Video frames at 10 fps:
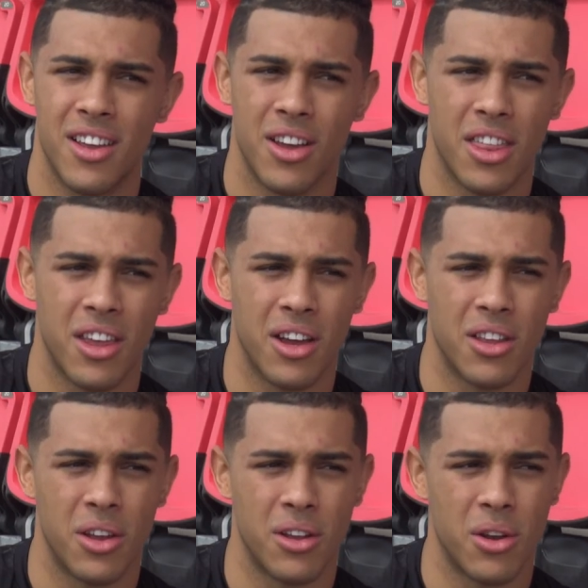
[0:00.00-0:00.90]
I
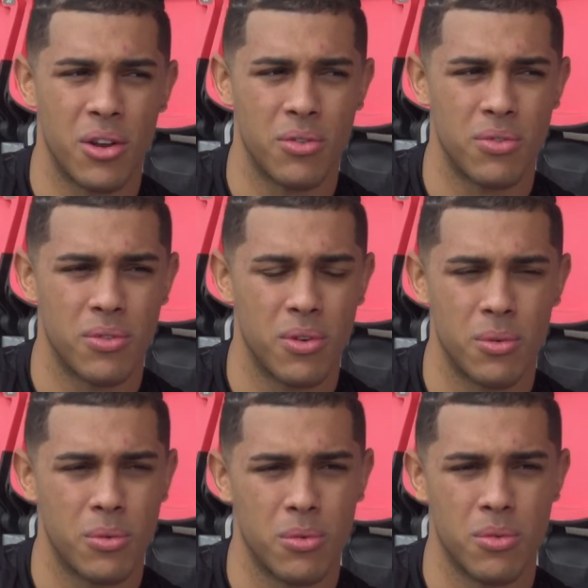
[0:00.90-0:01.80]
don't know if
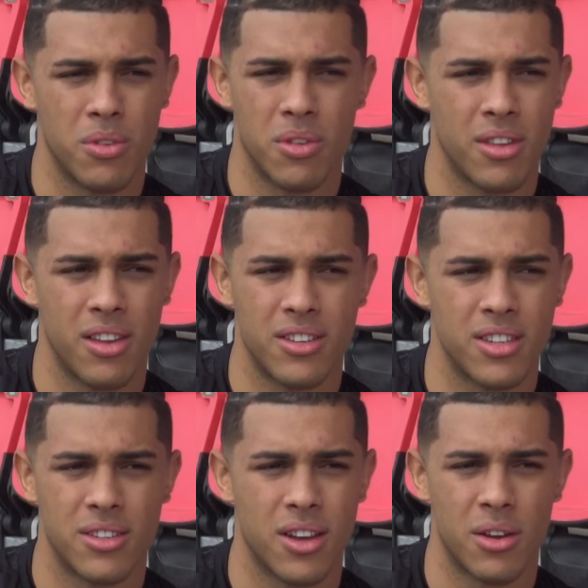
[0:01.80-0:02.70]
it's
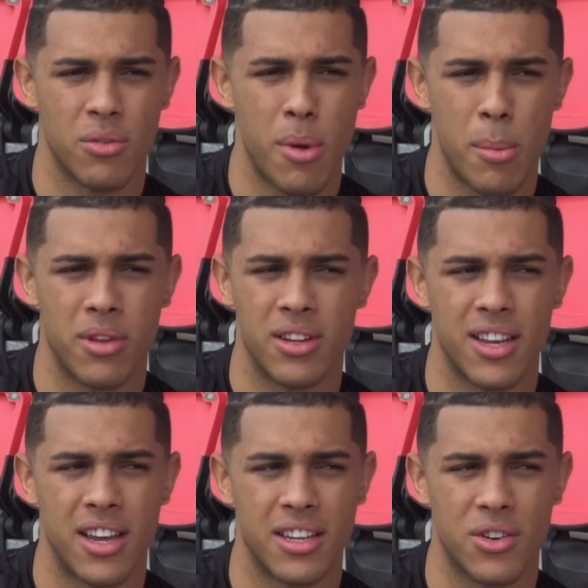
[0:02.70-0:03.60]
just like, I remember the
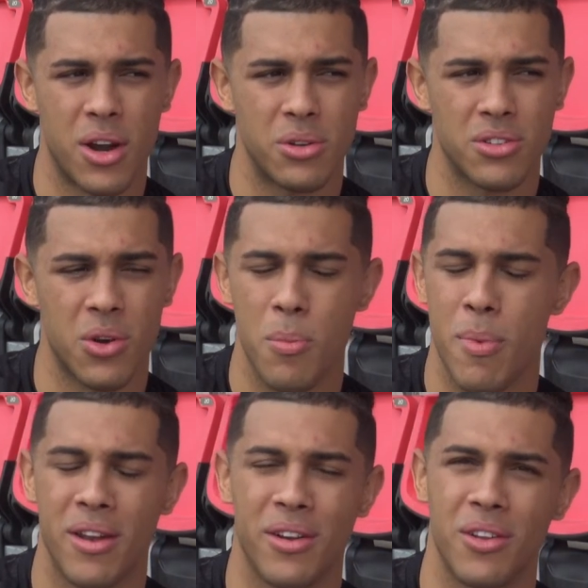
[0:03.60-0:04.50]
day the crowd was going
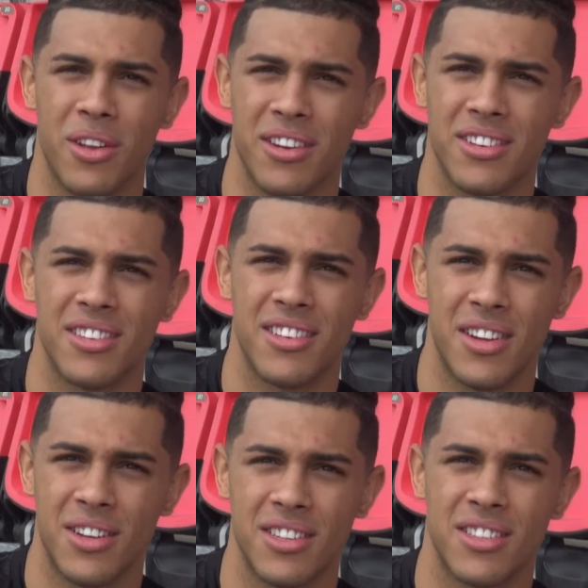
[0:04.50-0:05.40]
mental and
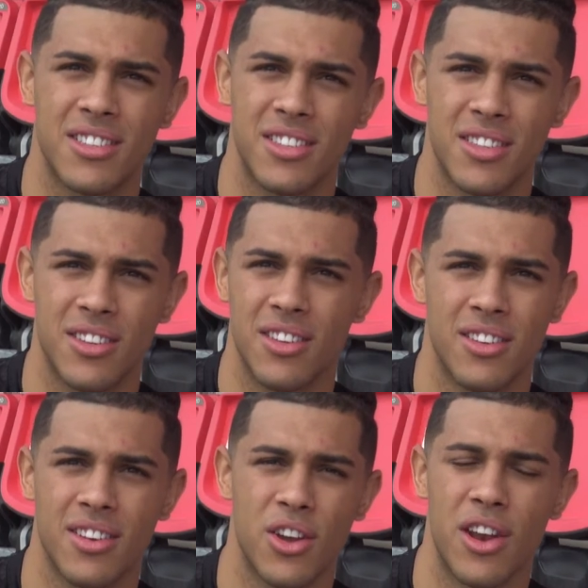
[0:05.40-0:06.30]
just
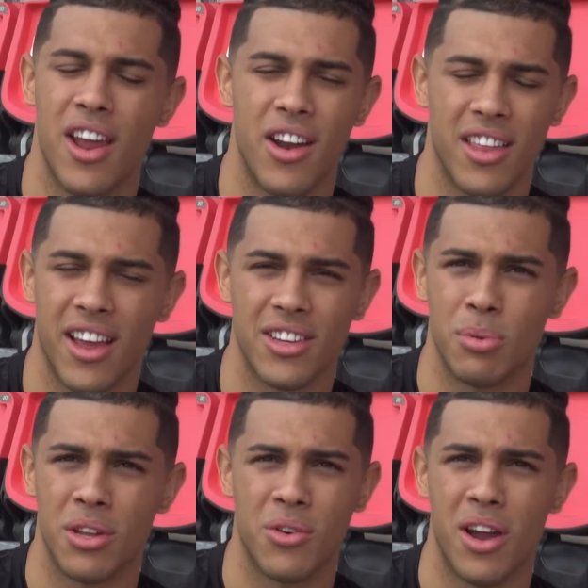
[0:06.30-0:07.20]
couldn't hear anything else
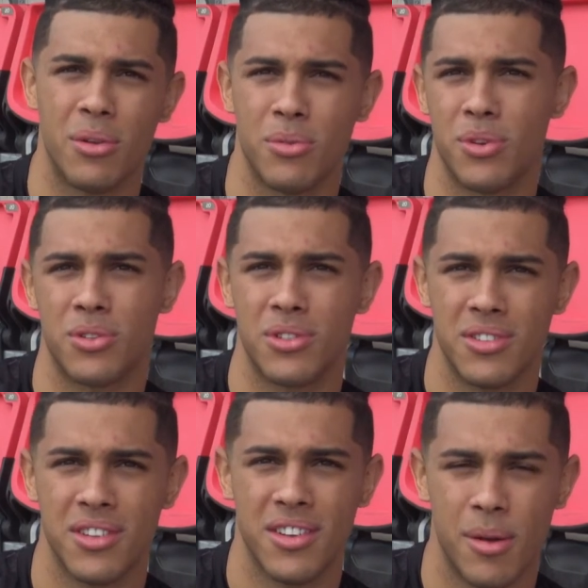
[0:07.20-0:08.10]
but the crowd, which
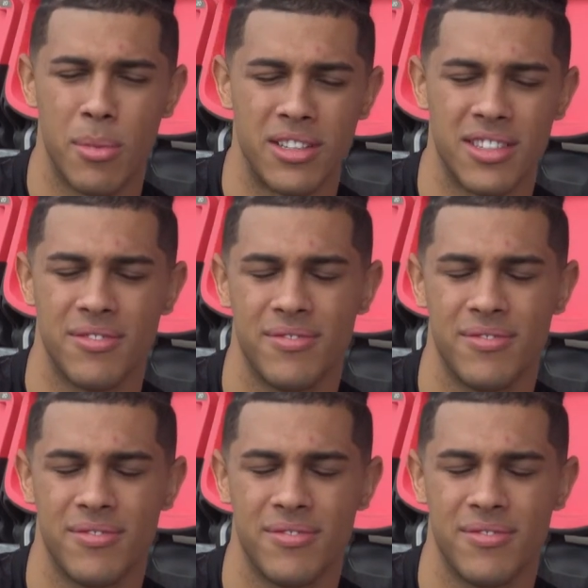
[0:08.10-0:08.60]
was amazing.